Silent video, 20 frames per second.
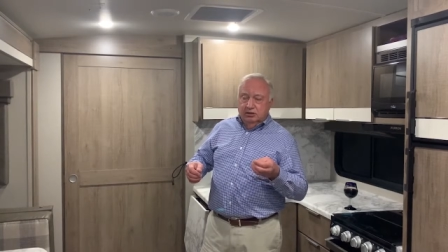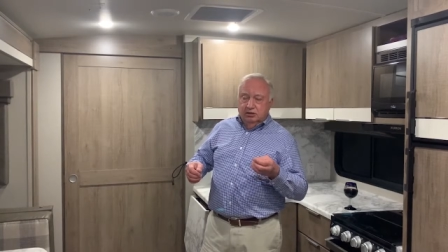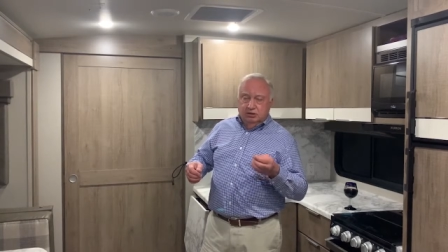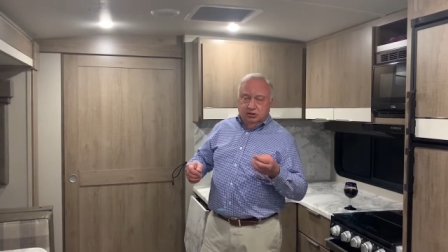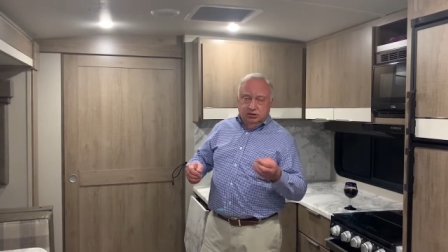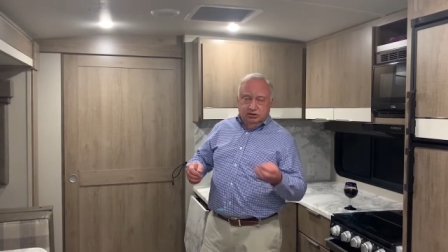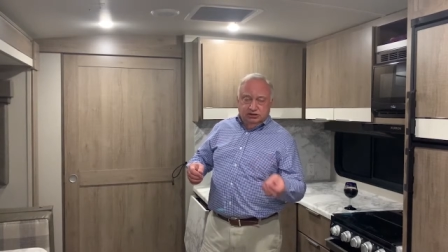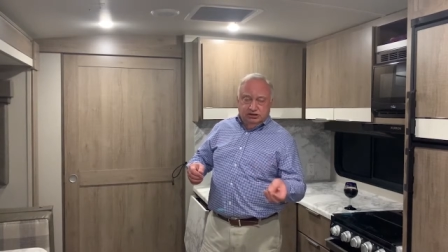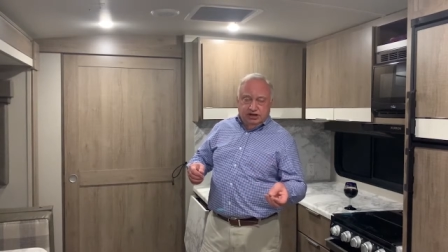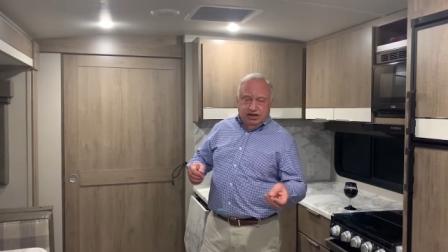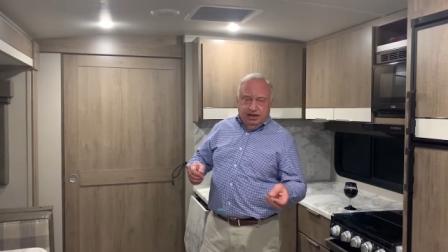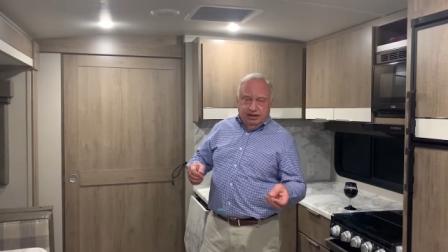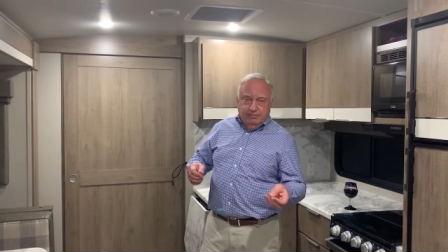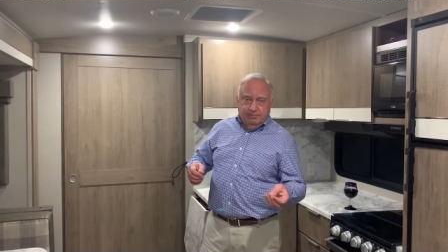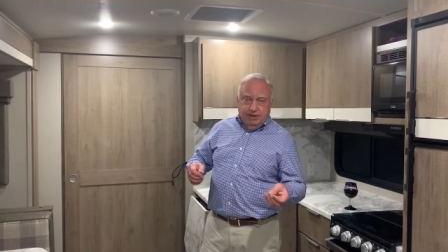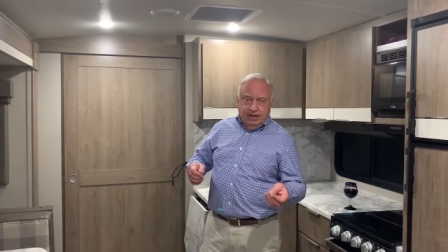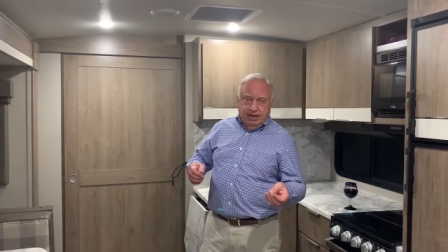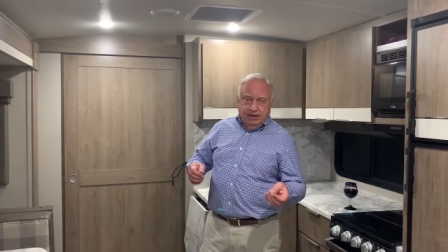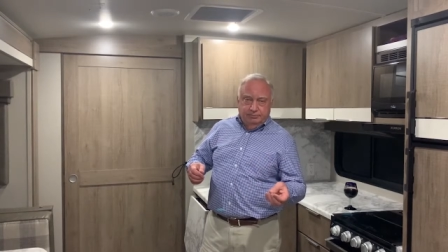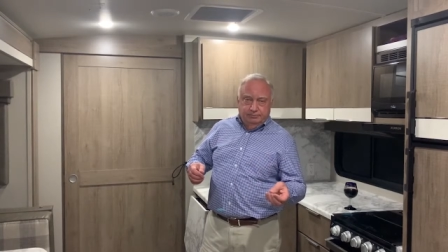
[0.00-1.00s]
Good Sam
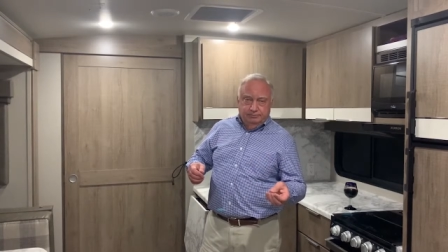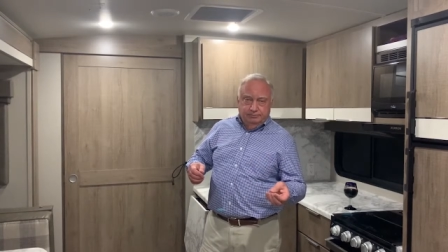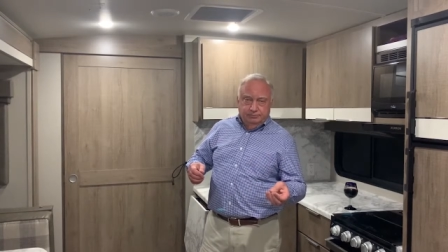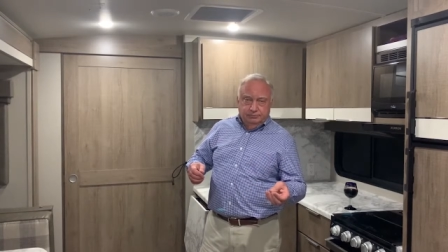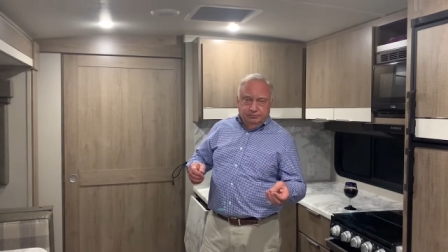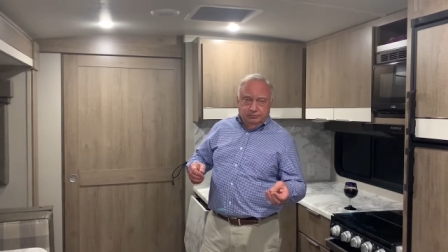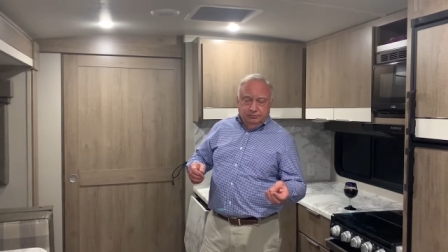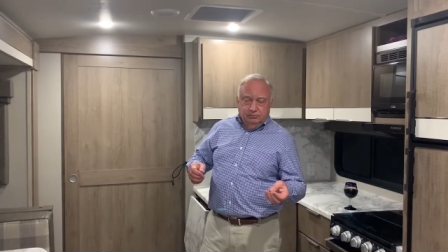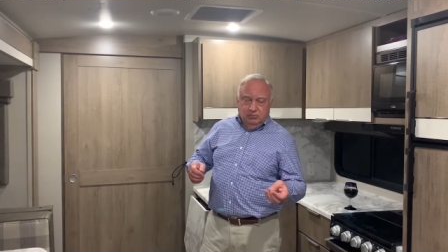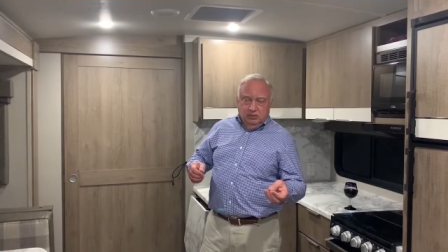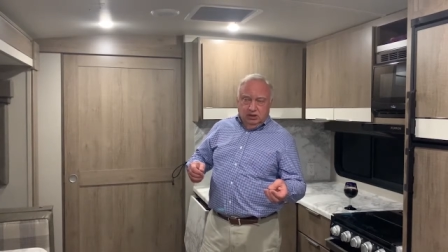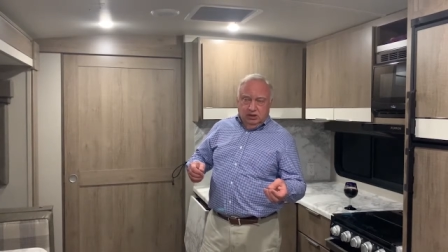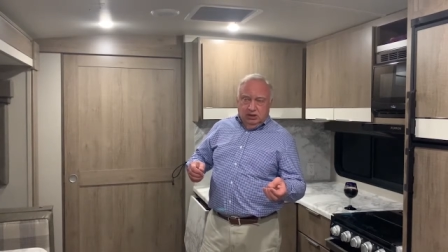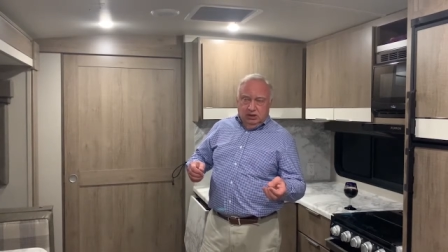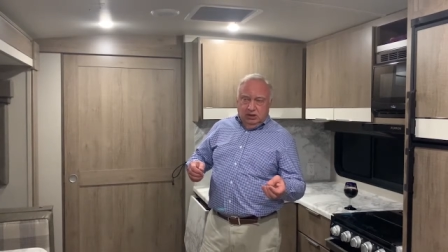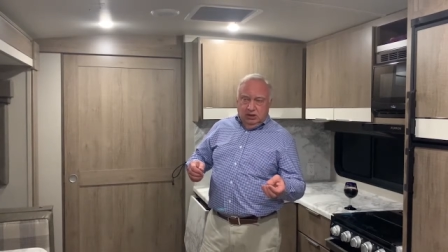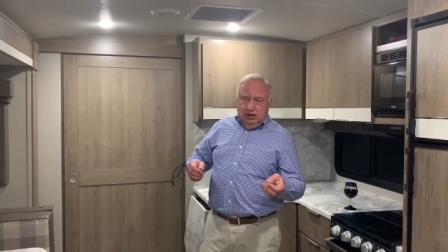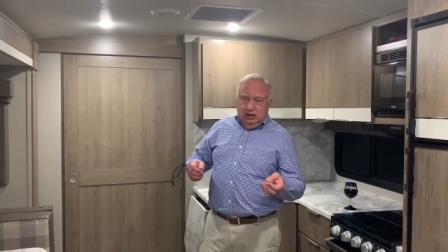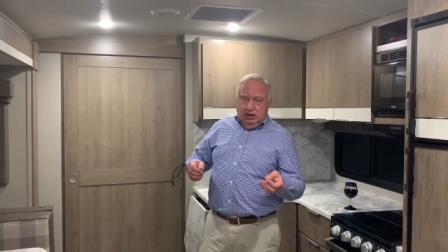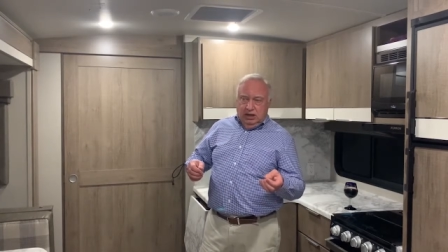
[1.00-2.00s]
map.
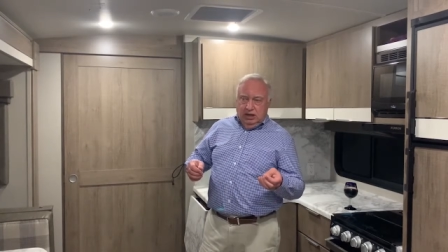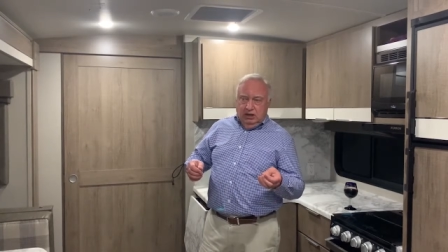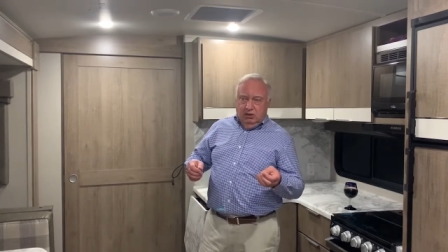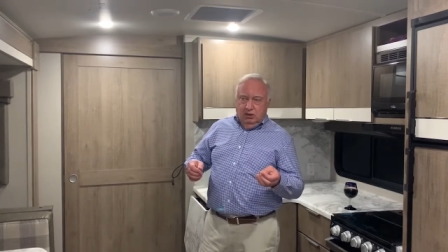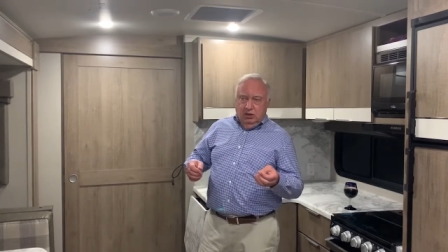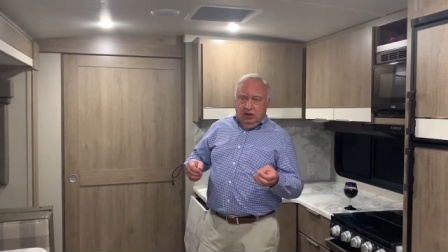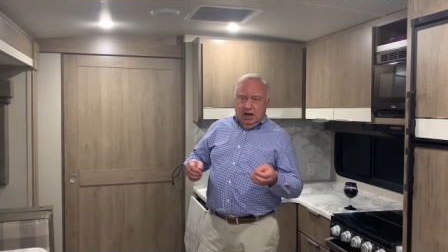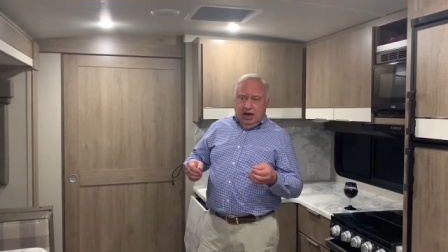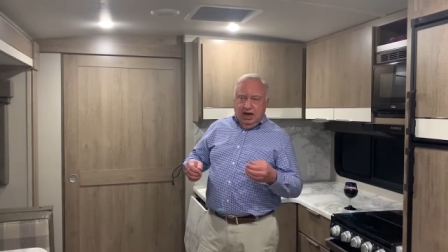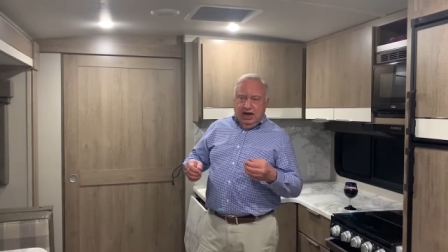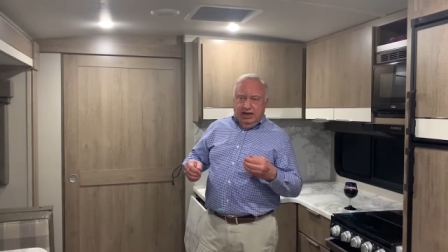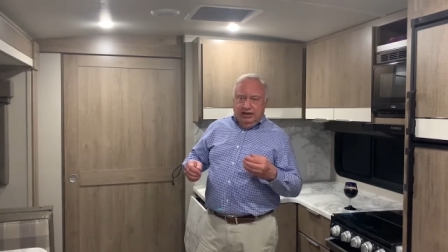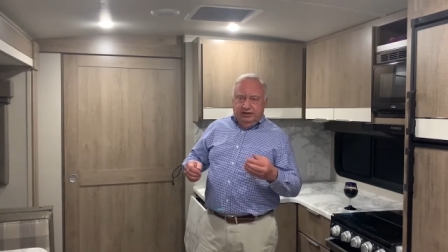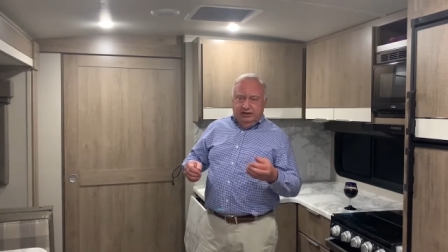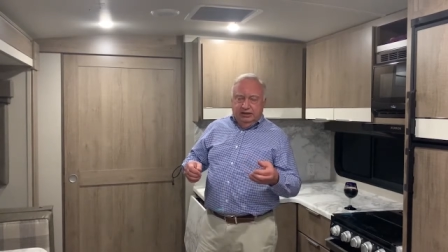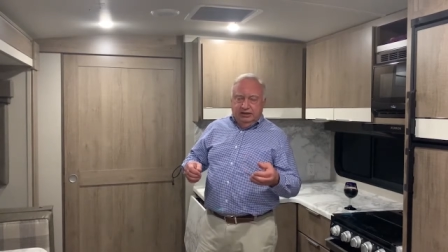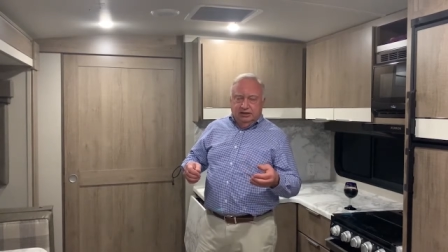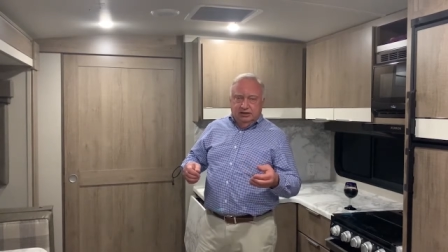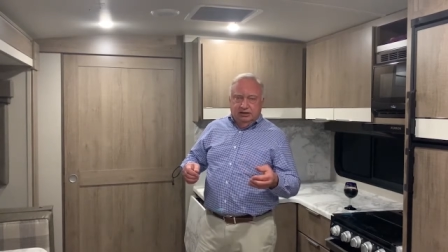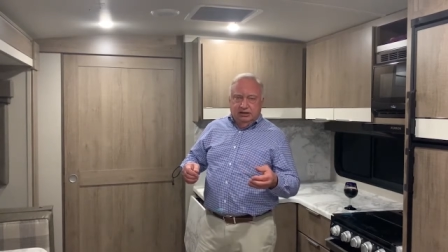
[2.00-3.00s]

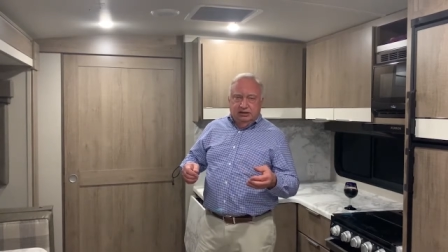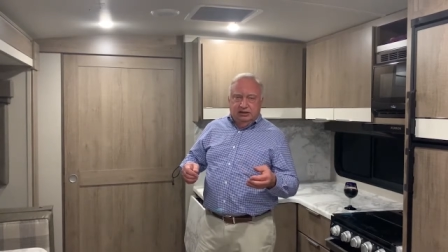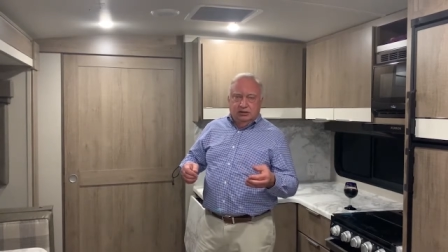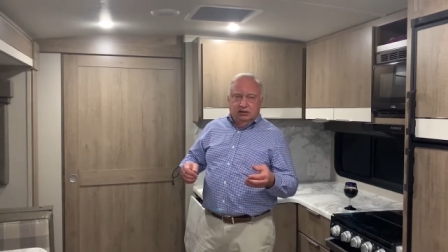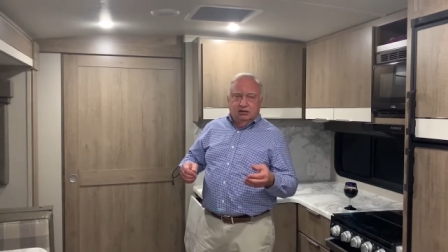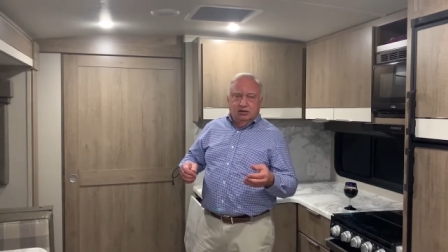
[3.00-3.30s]
Ideally,